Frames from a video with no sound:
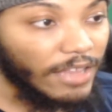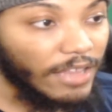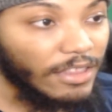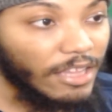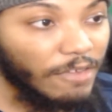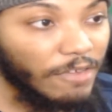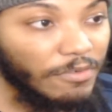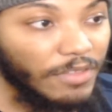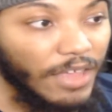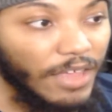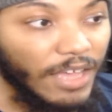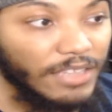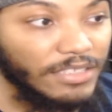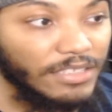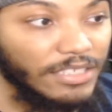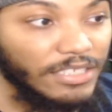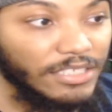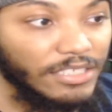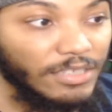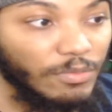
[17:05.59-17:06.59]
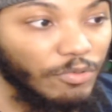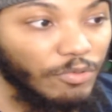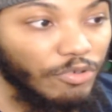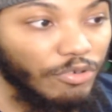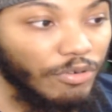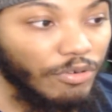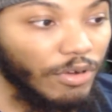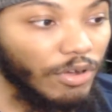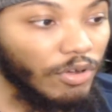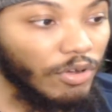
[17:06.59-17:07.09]
I definitely had to eat some
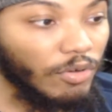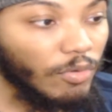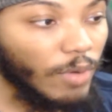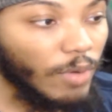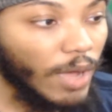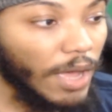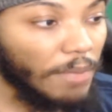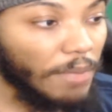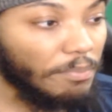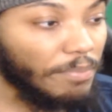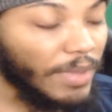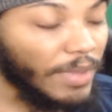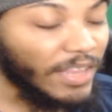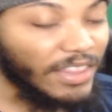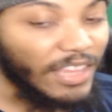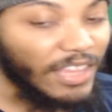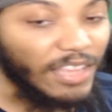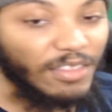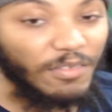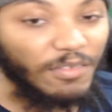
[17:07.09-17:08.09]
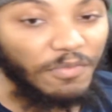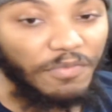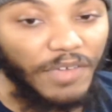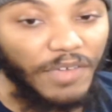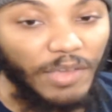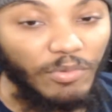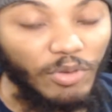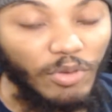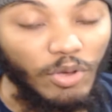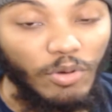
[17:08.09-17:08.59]
crow. I bet that the
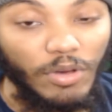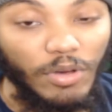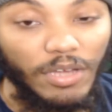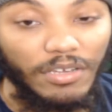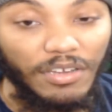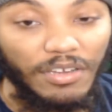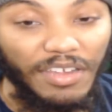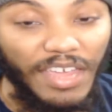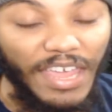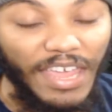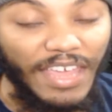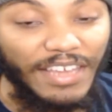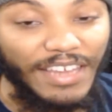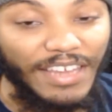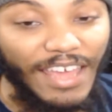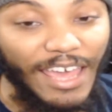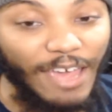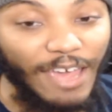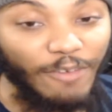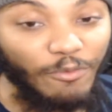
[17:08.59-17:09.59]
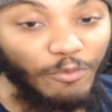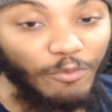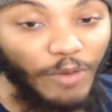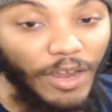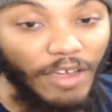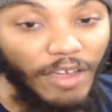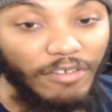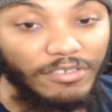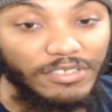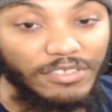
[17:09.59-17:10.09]
fight would go under 8.5
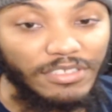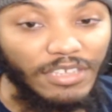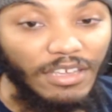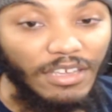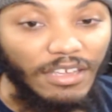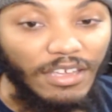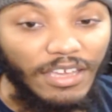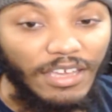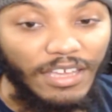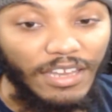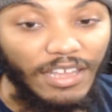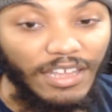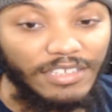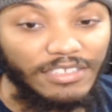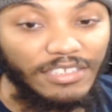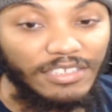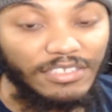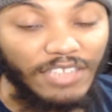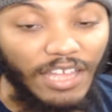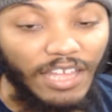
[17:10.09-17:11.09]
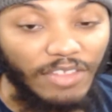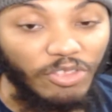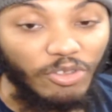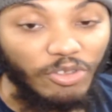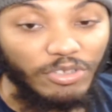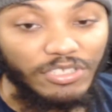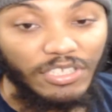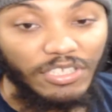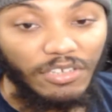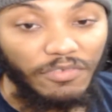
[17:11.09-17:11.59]
rounds, and that's because I
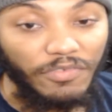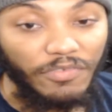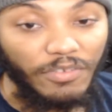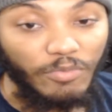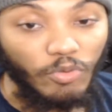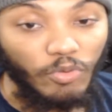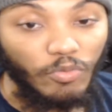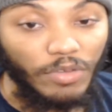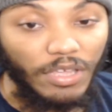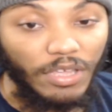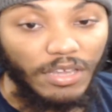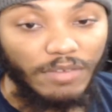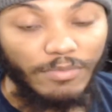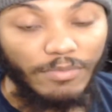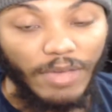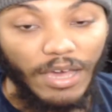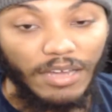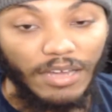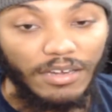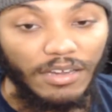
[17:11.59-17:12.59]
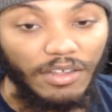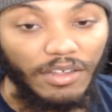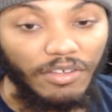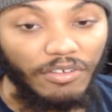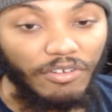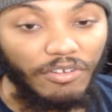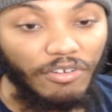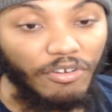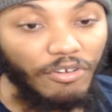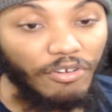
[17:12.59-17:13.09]
thought Teofimo would get him out of there
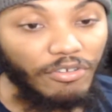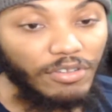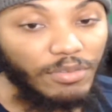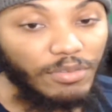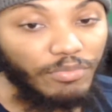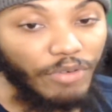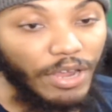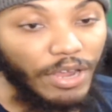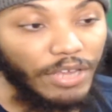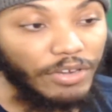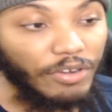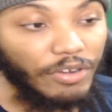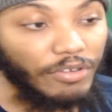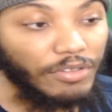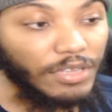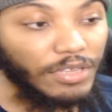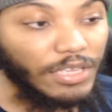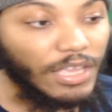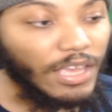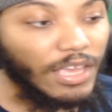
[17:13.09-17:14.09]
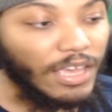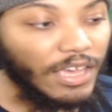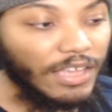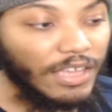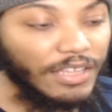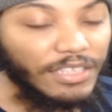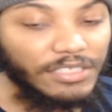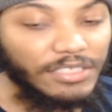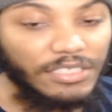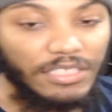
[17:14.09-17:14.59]
early, bright and early.
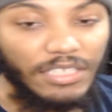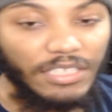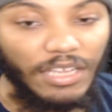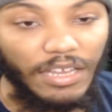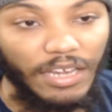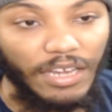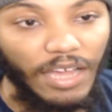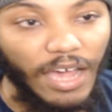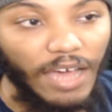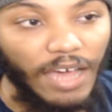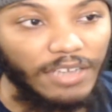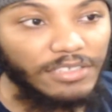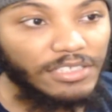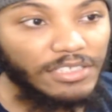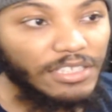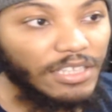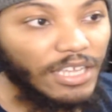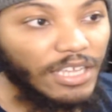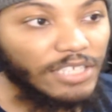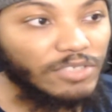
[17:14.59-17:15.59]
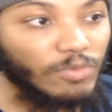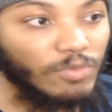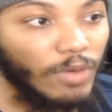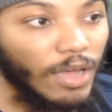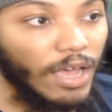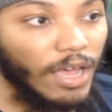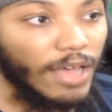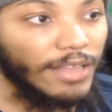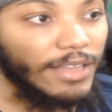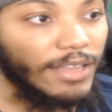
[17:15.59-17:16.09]
And honestly, that's
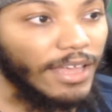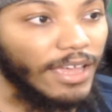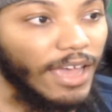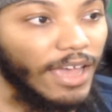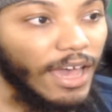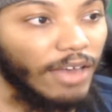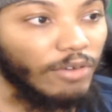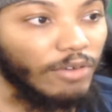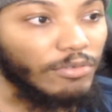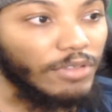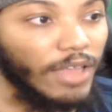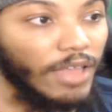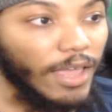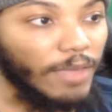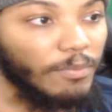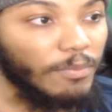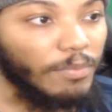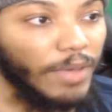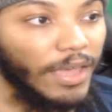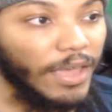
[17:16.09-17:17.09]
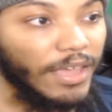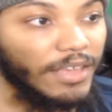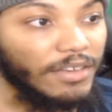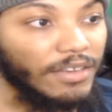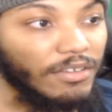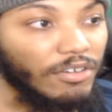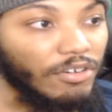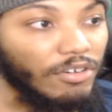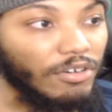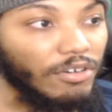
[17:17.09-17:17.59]
why I don't like
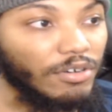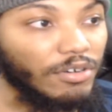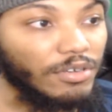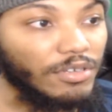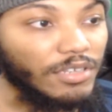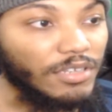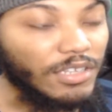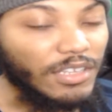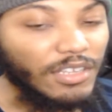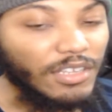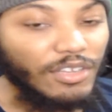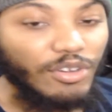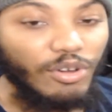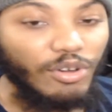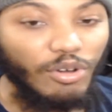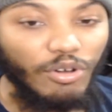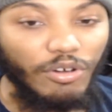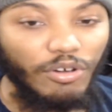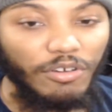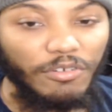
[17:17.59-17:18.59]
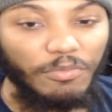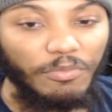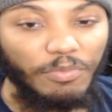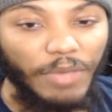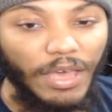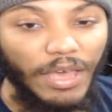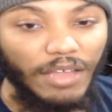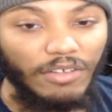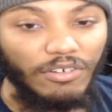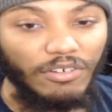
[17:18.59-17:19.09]
betting on
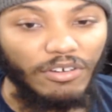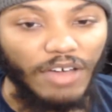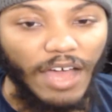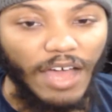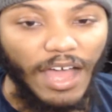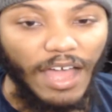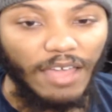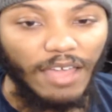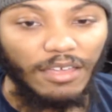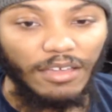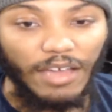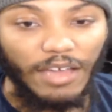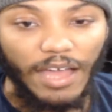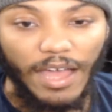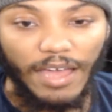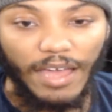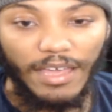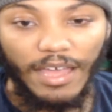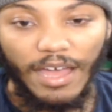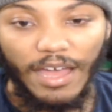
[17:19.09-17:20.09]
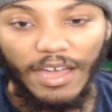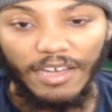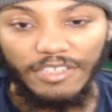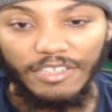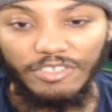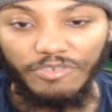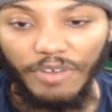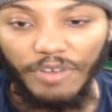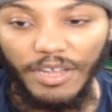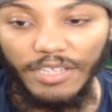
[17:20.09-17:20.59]
high
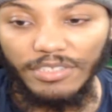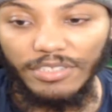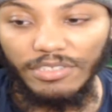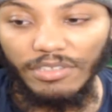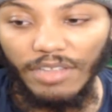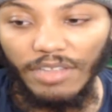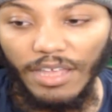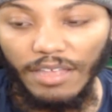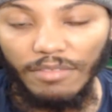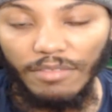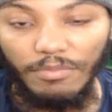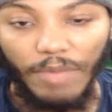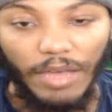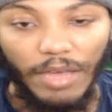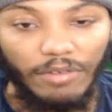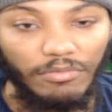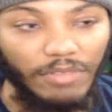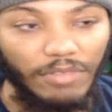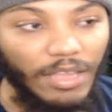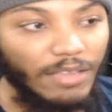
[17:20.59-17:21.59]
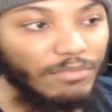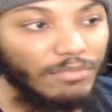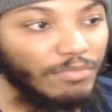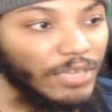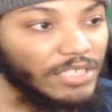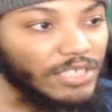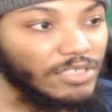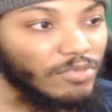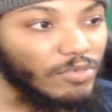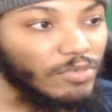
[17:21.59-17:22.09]
odds, right? So like I don't like
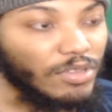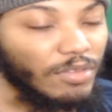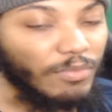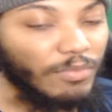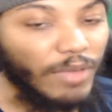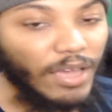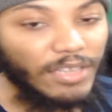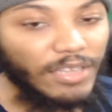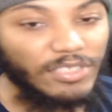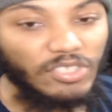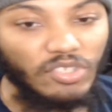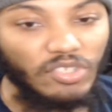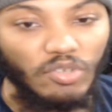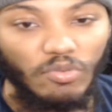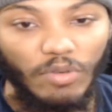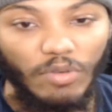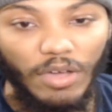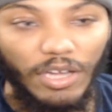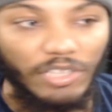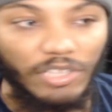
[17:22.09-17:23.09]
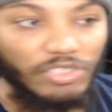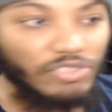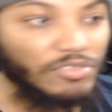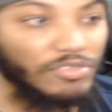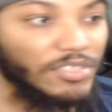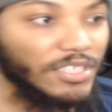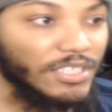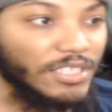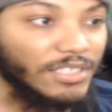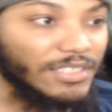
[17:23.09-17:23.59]
messing with the
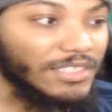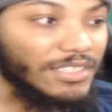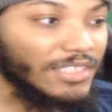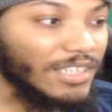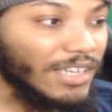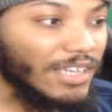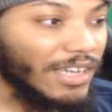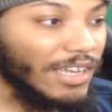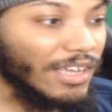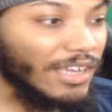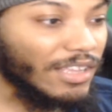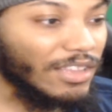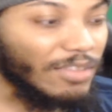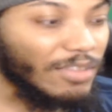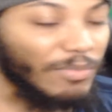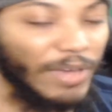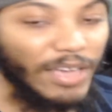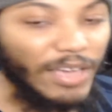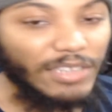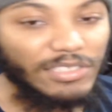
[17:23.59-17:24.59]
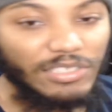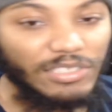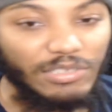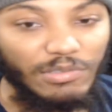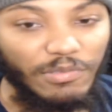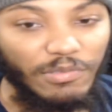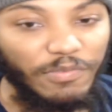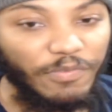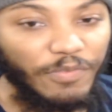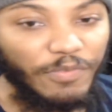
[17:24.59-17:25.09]
-200s, the
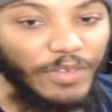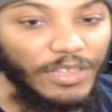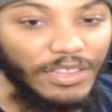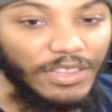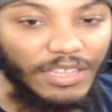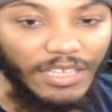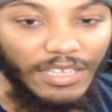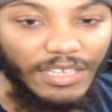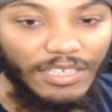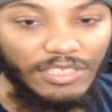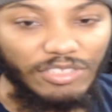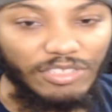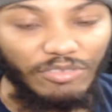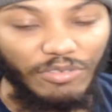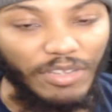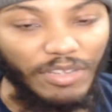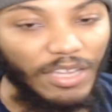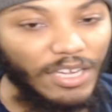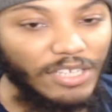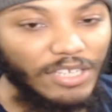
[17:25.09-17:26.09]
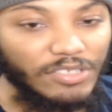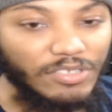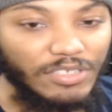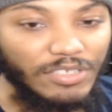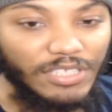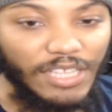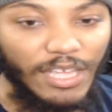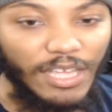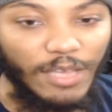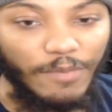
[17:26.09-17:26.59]
-250s,
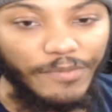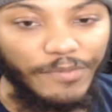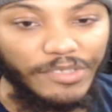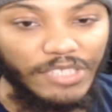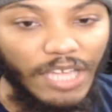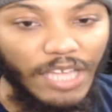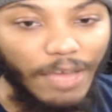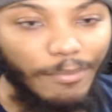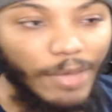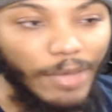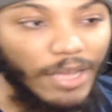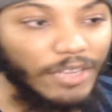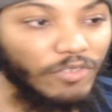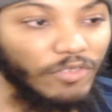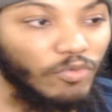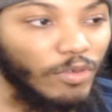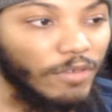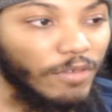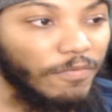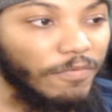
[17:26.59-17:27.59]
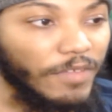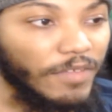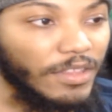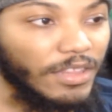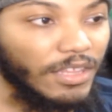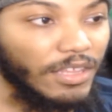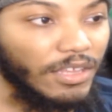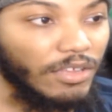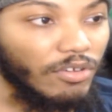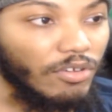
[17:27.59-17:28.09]
300s. Like if it's not
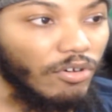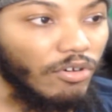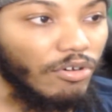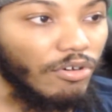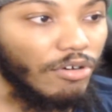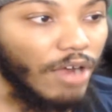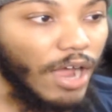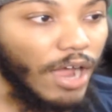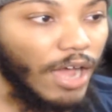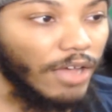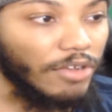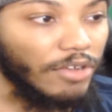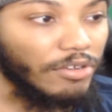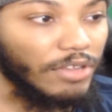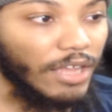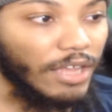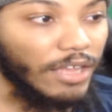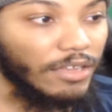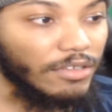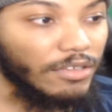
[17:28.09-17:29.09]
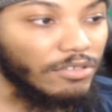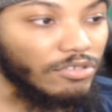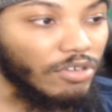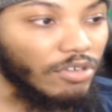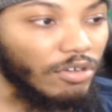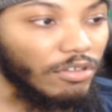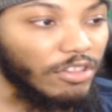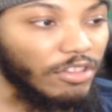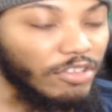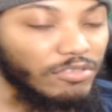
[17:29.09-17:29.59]
-150 or higher, like
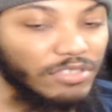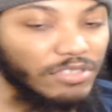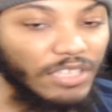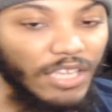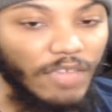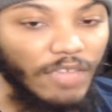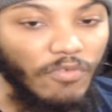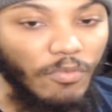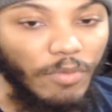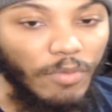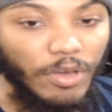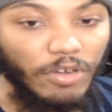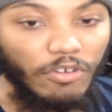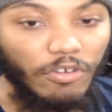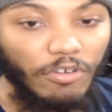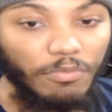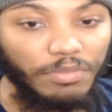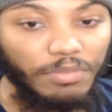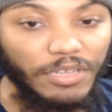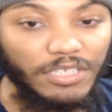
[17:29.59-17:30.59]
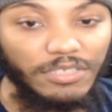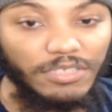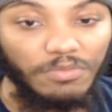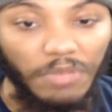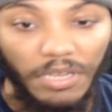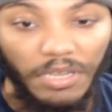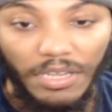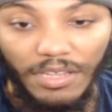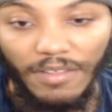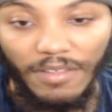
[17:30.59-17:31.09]
close to even money or plus
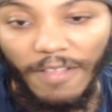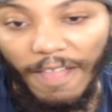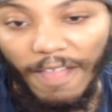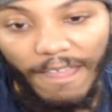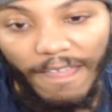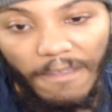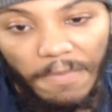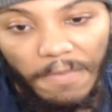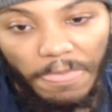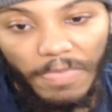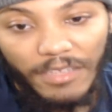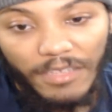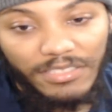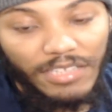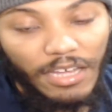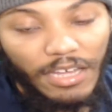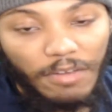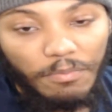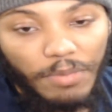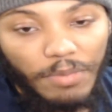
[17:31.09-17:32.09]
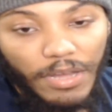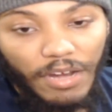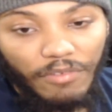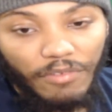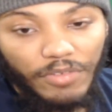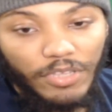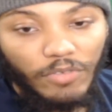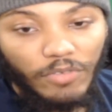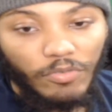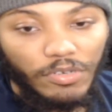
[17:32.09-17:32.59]
money, that's not a bet I
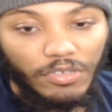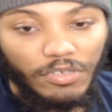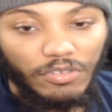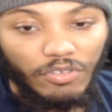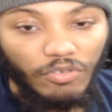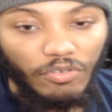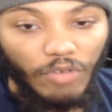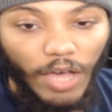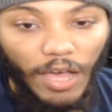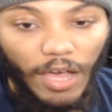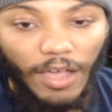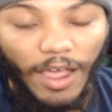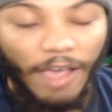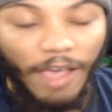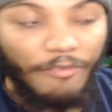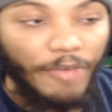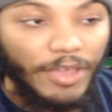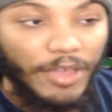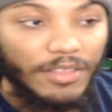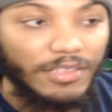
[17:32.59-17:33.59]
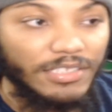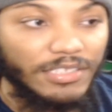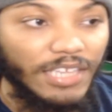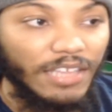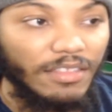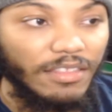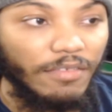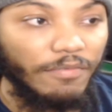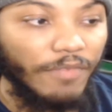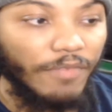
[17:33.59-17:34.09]
really want to do. I'd rather
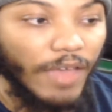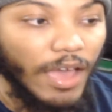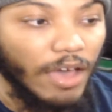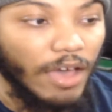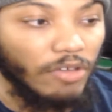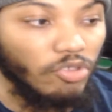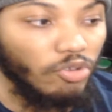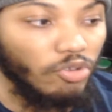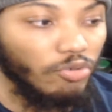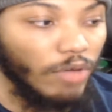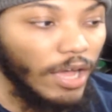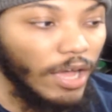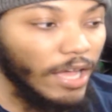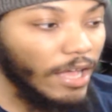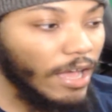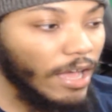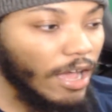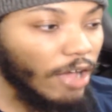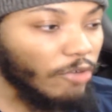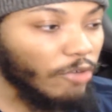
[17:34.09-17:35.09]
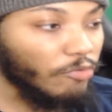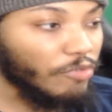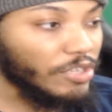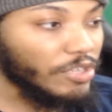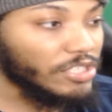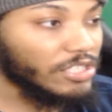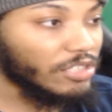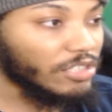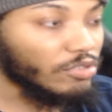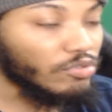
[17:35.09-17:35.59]
take the value. I'll
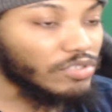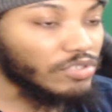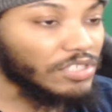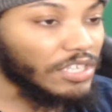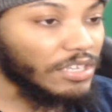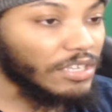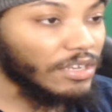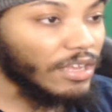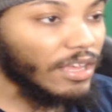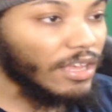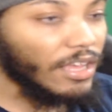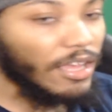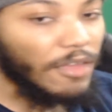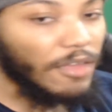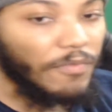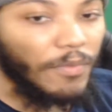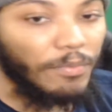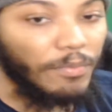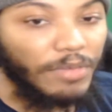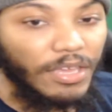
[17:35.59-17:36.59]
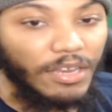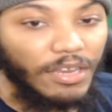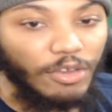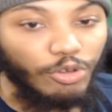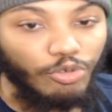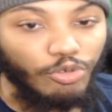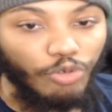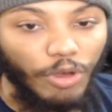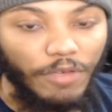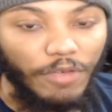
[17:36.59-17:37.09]
risk losing if I'm
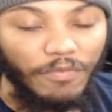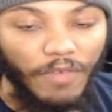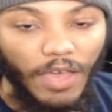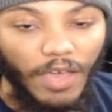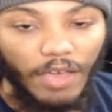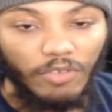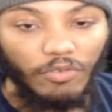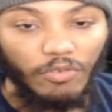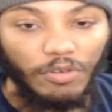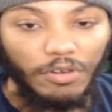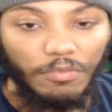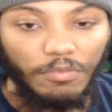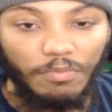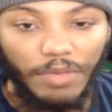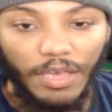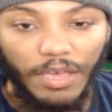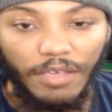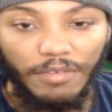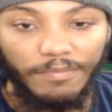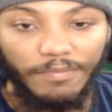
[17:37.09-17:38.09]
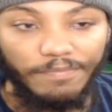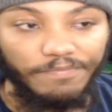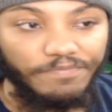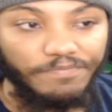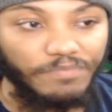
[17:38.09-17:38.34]
getting great value on the bet.